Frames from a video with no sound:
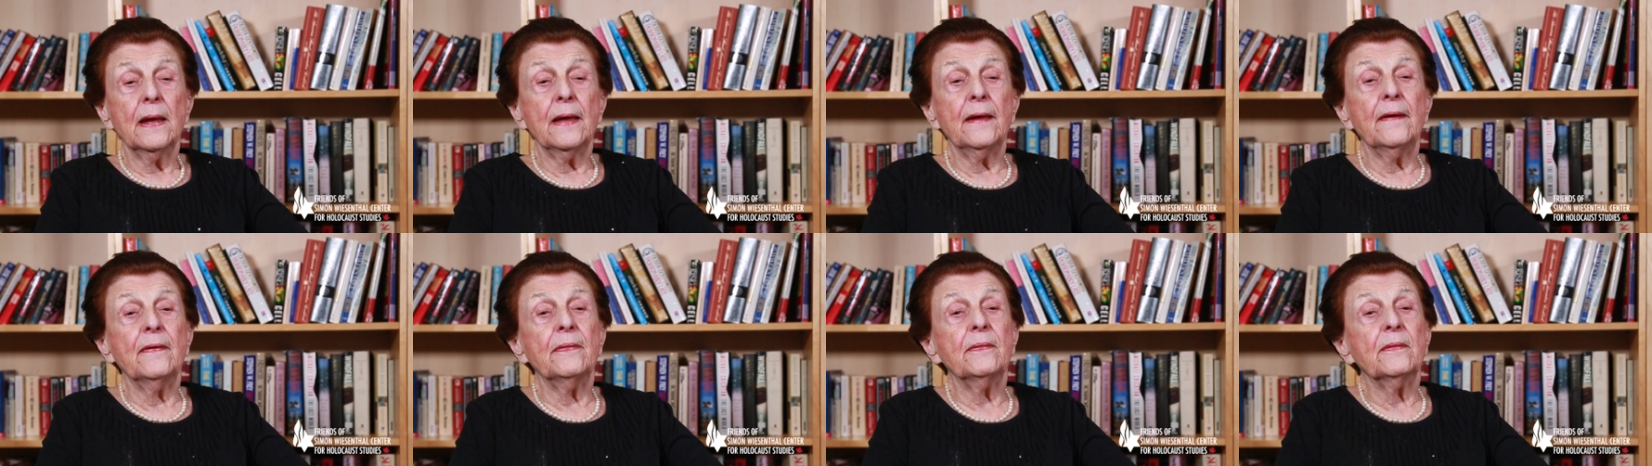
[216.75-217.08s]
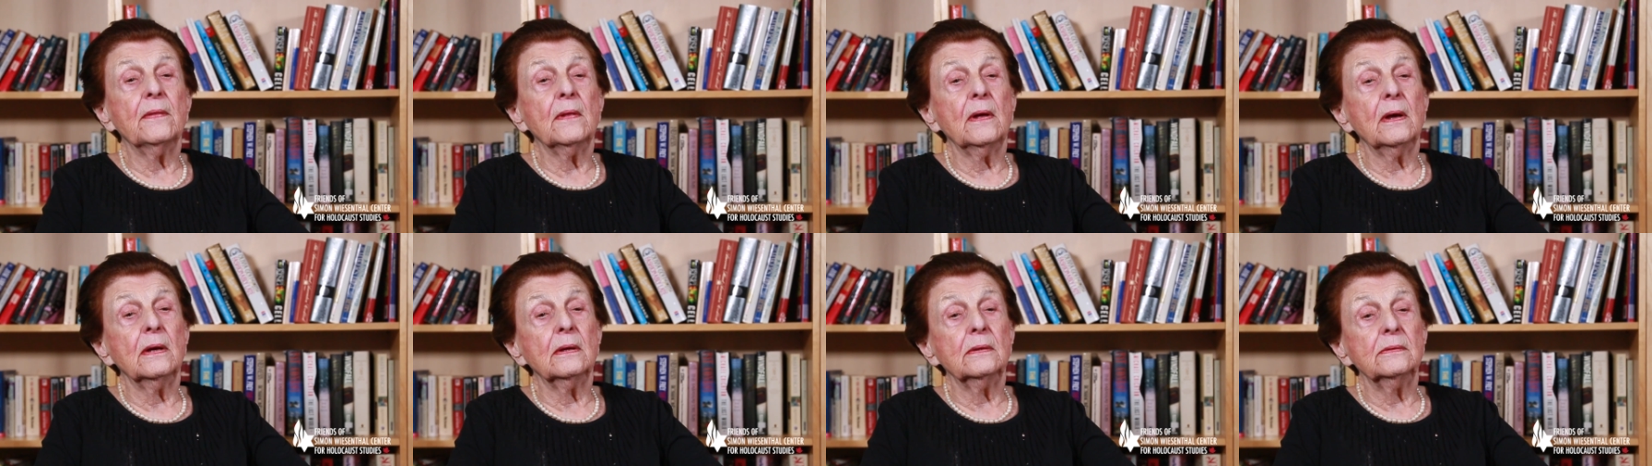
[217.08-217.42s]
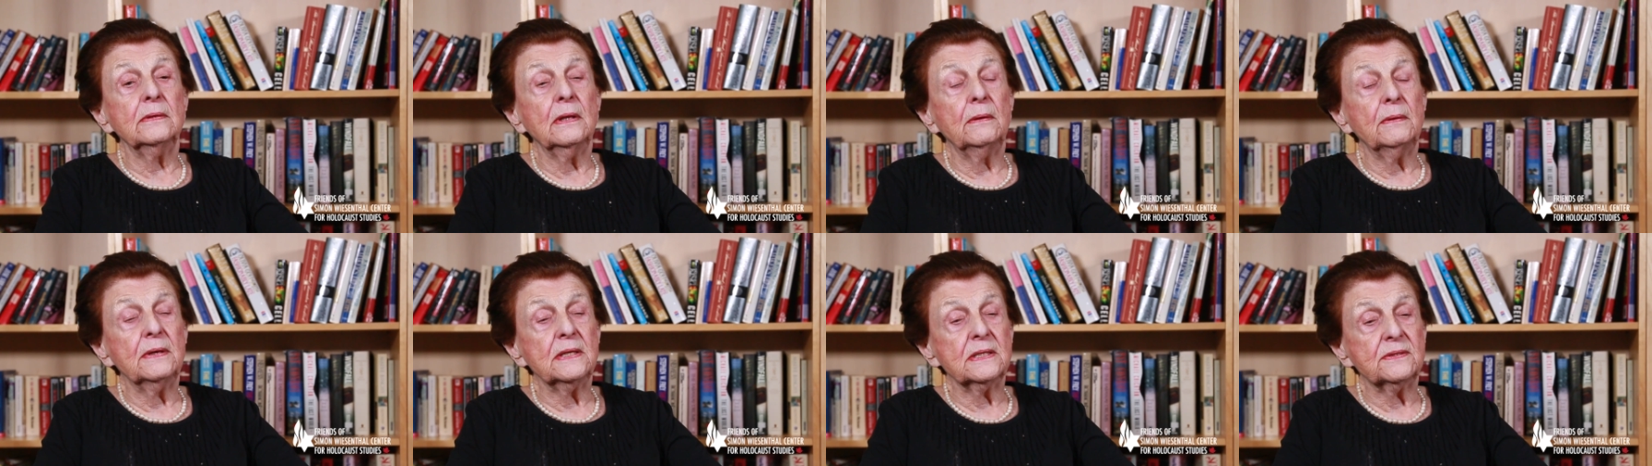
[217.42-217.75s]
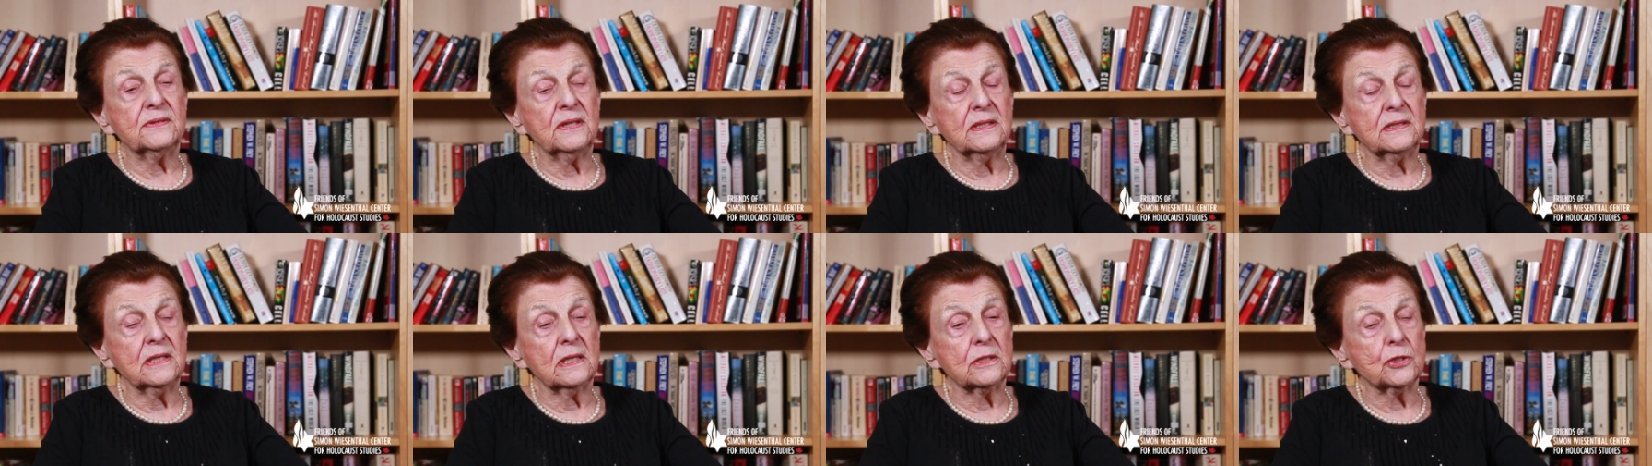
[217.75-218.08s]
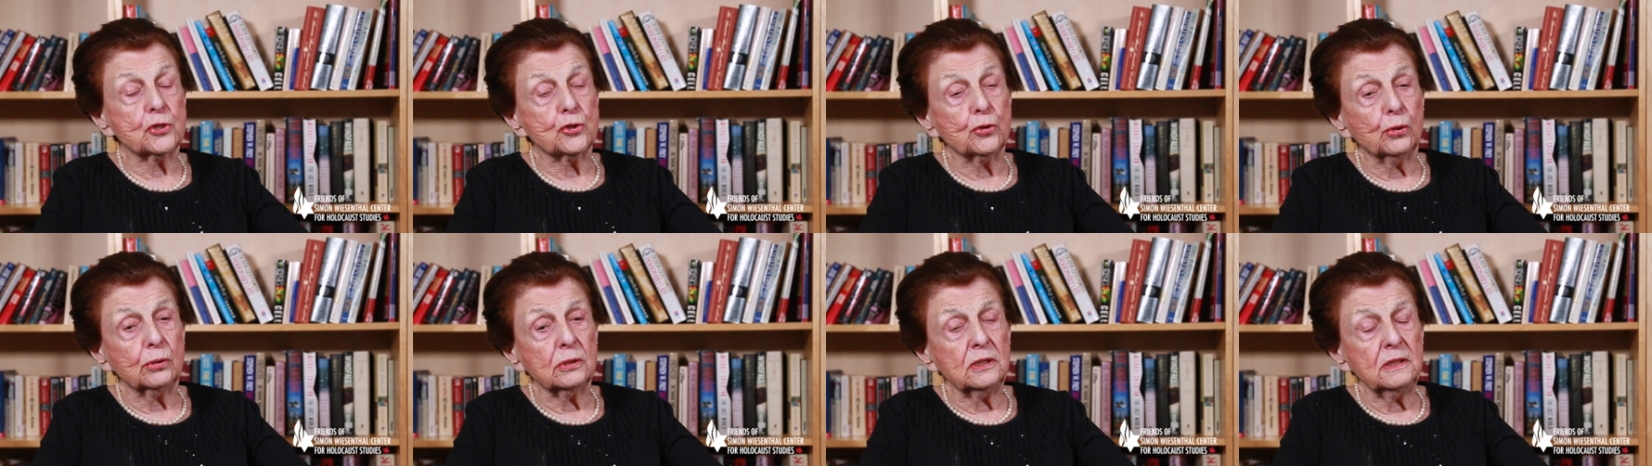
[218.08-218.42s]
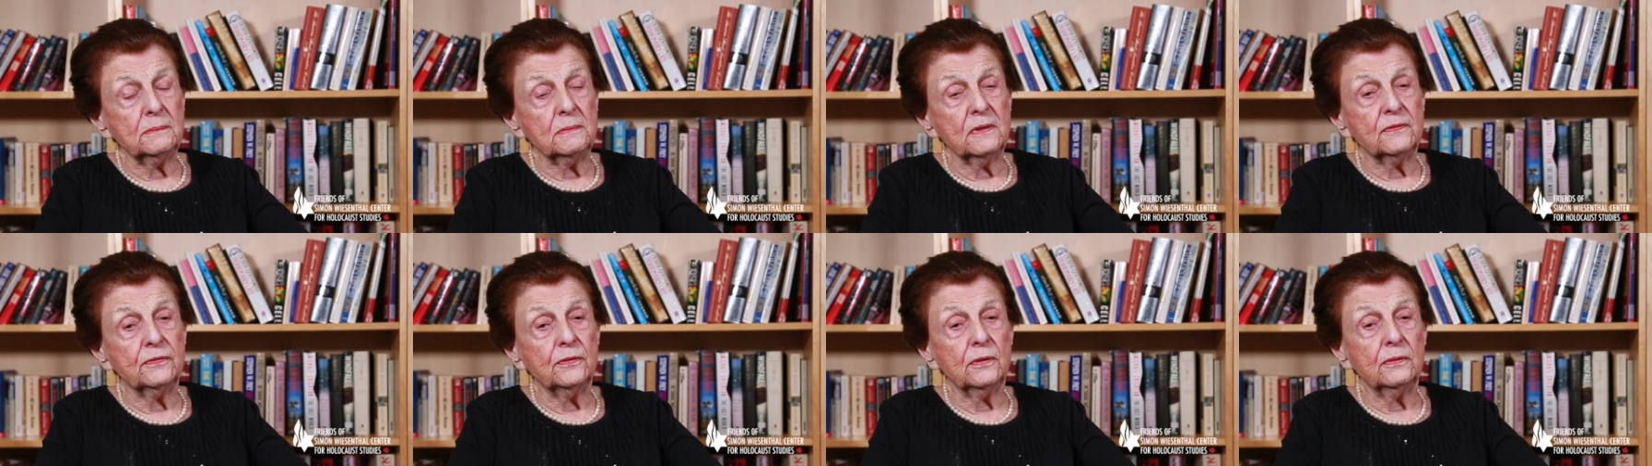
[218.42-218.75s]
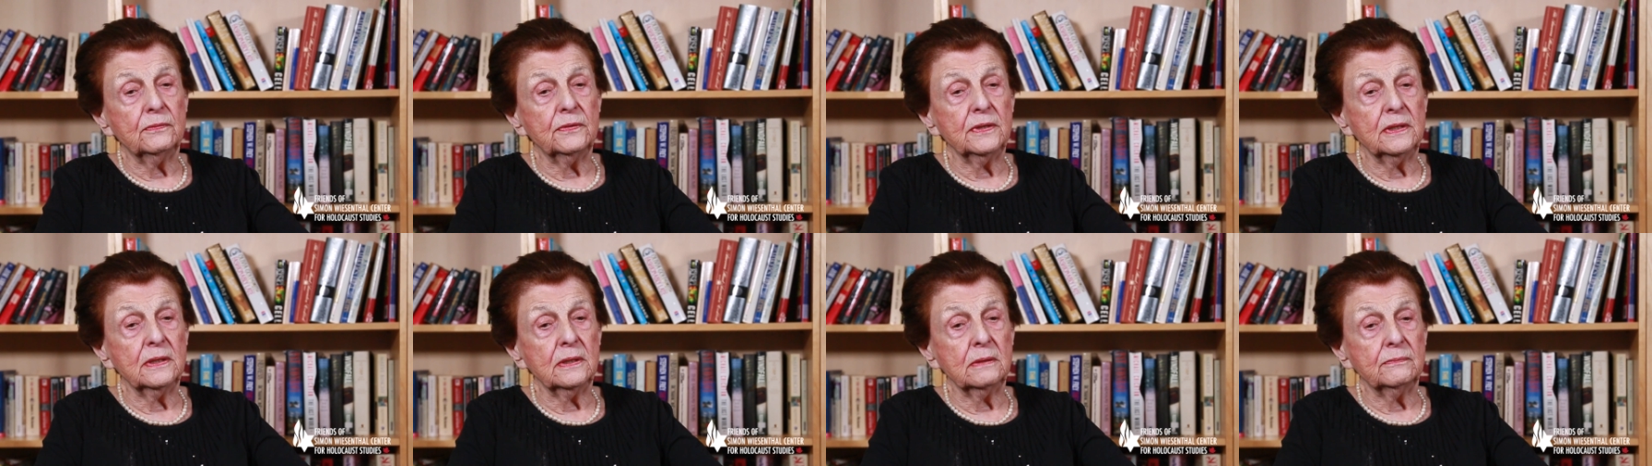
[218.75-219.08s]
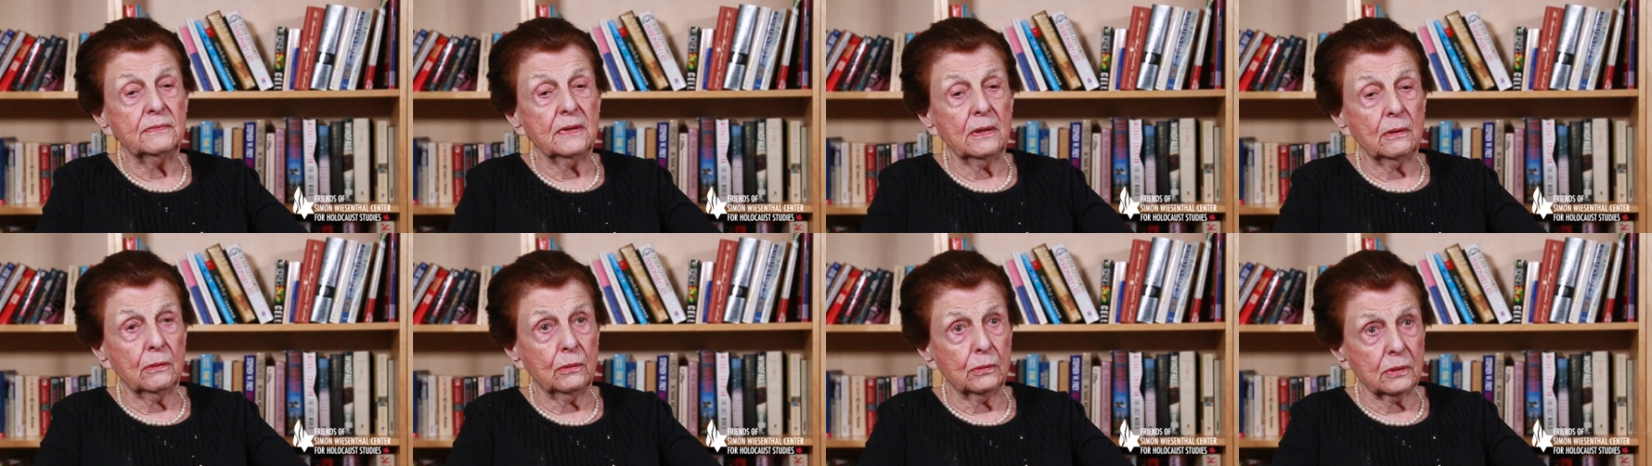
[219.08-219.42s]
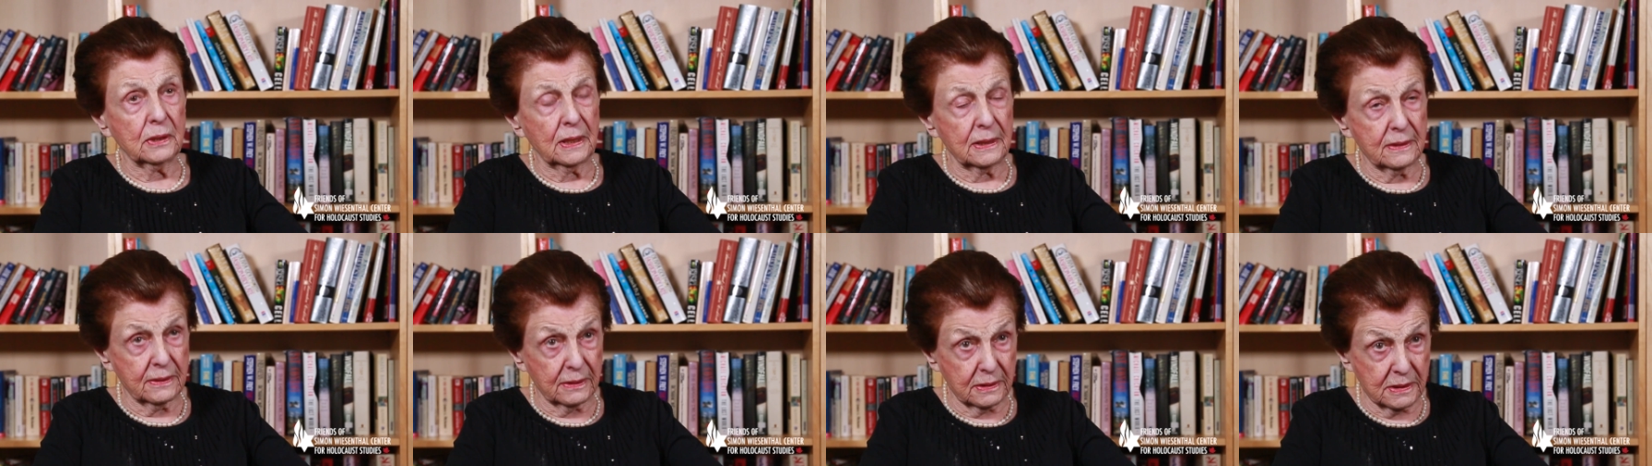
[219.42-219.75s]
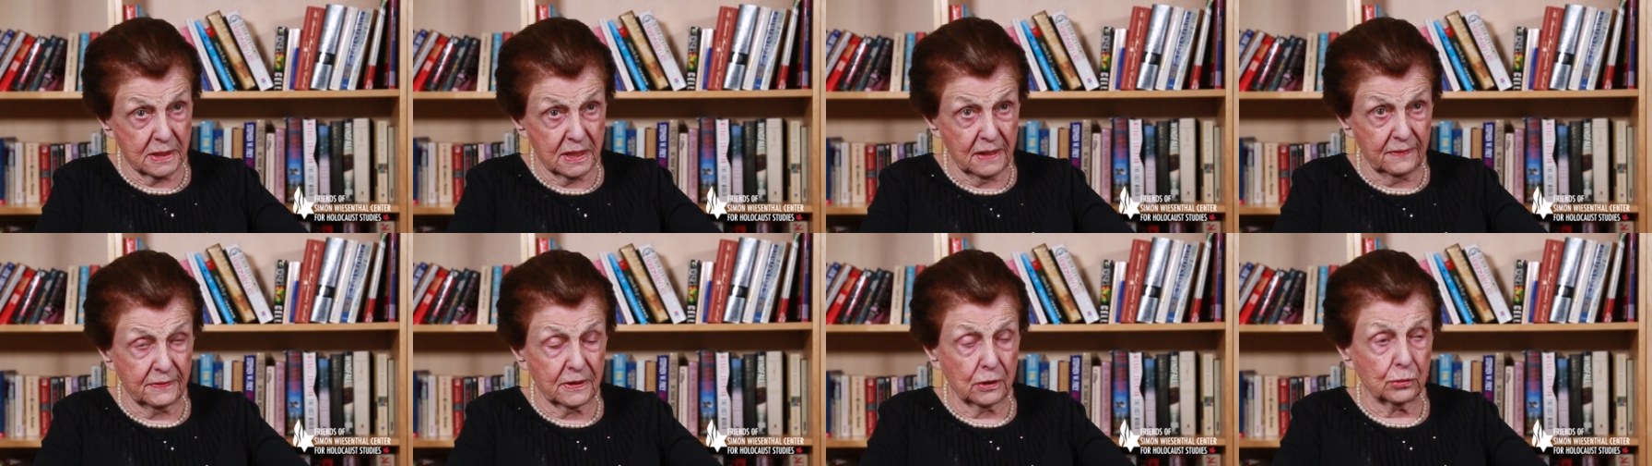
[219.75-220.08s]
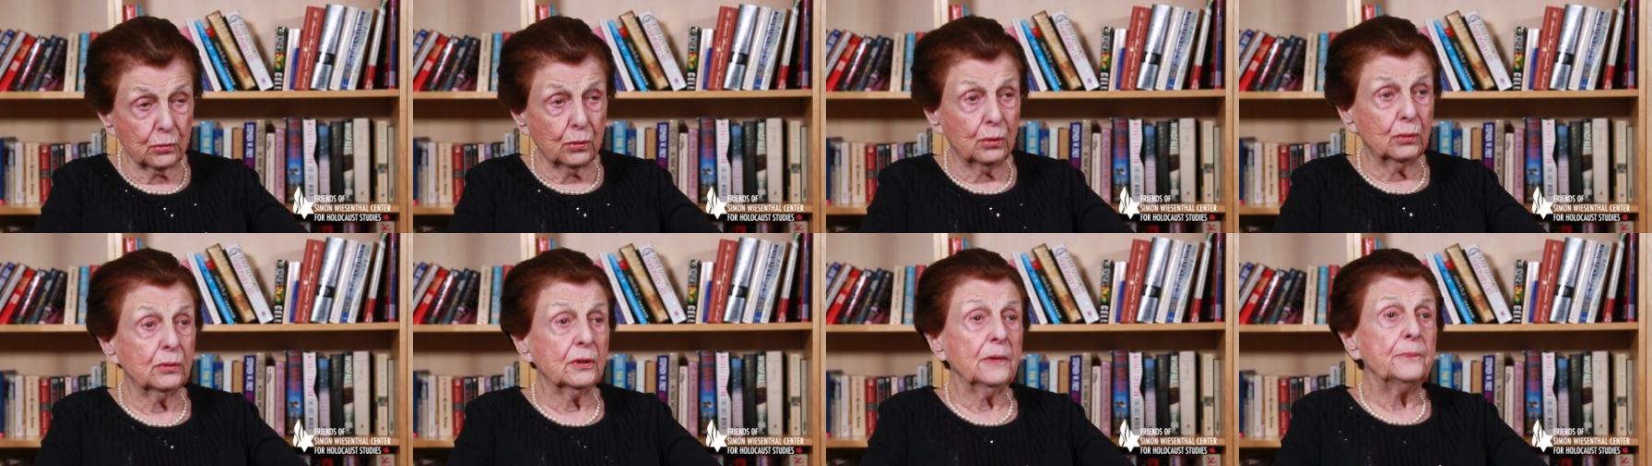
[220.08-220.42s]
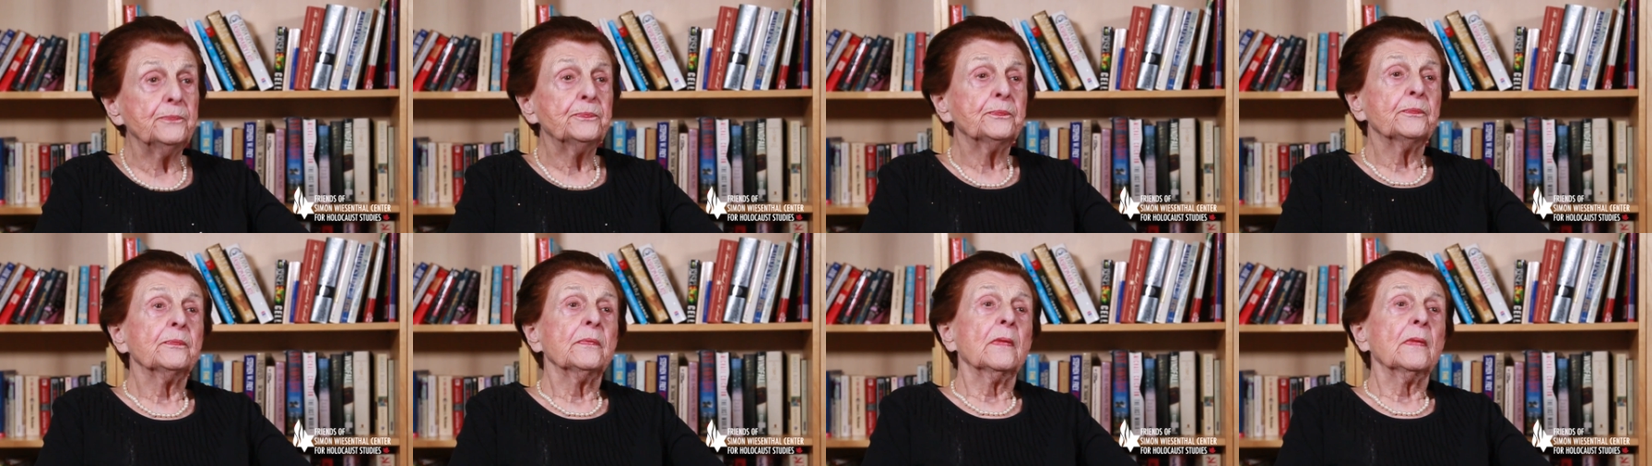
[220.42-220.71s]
And though I said that shortly before we received that order,